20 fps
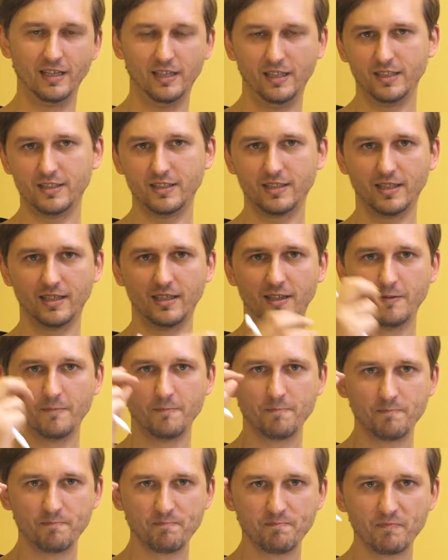It's
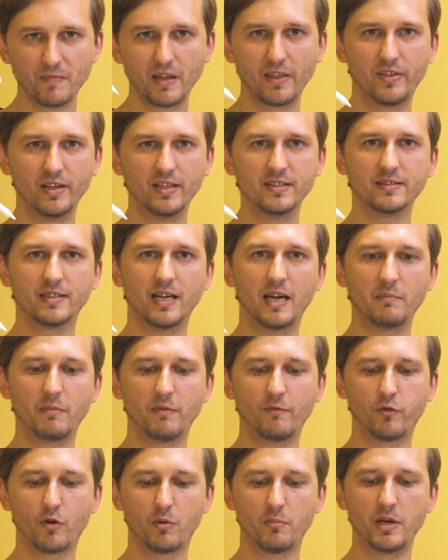this time
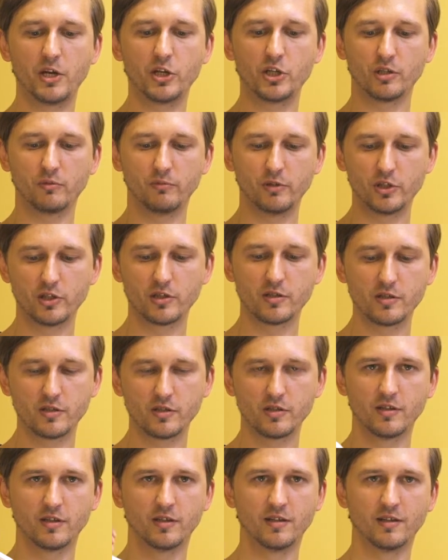information which
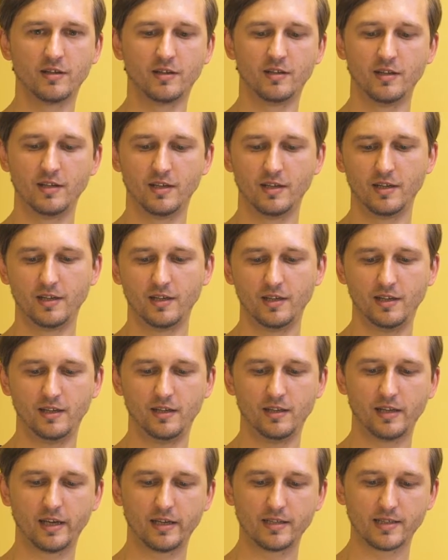is
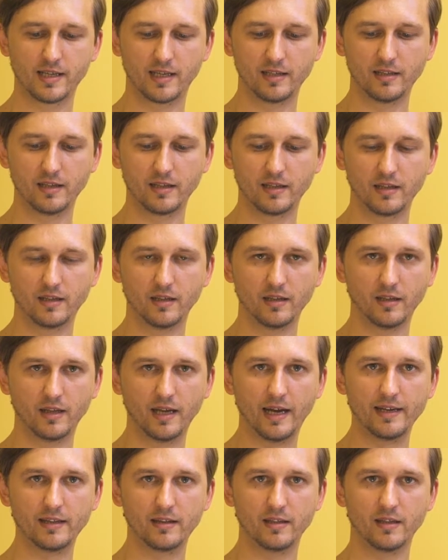like sending in
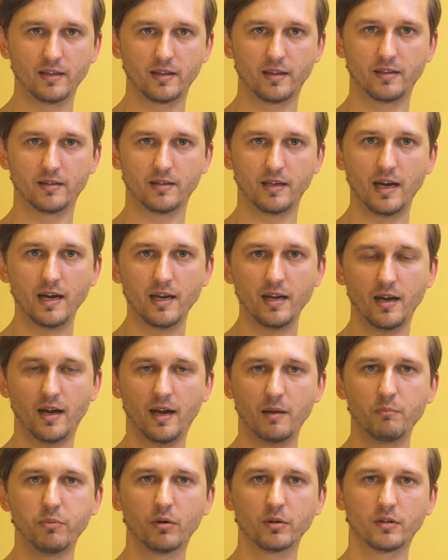Lightning, that
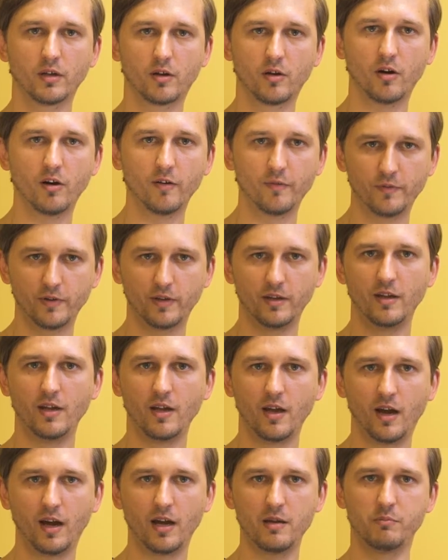I bought a coffee,
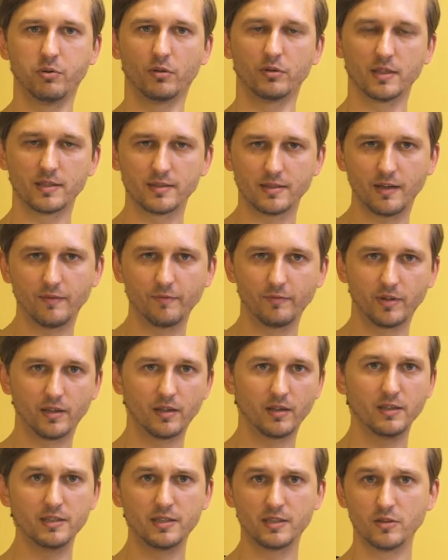I bought a
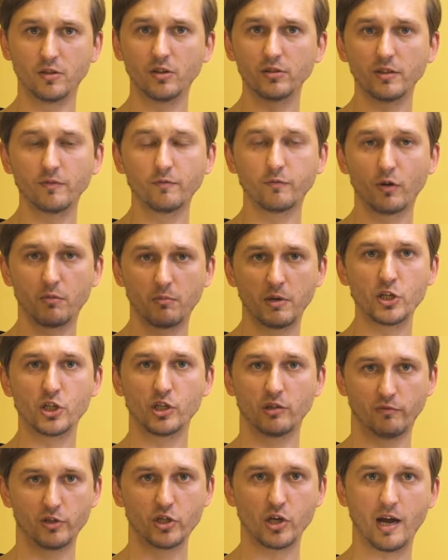something. It's not
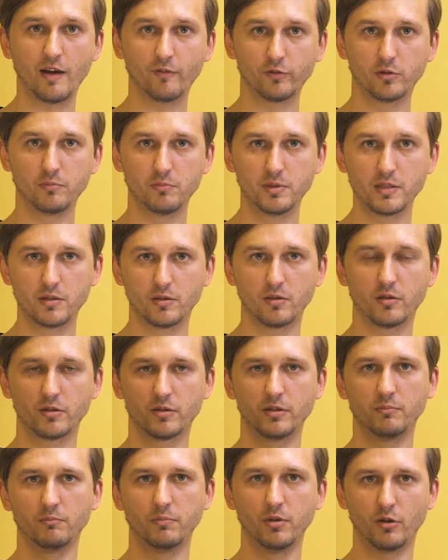information which have to be
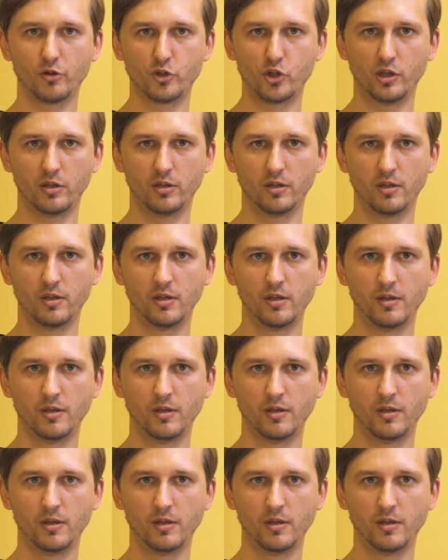stored in blockchain.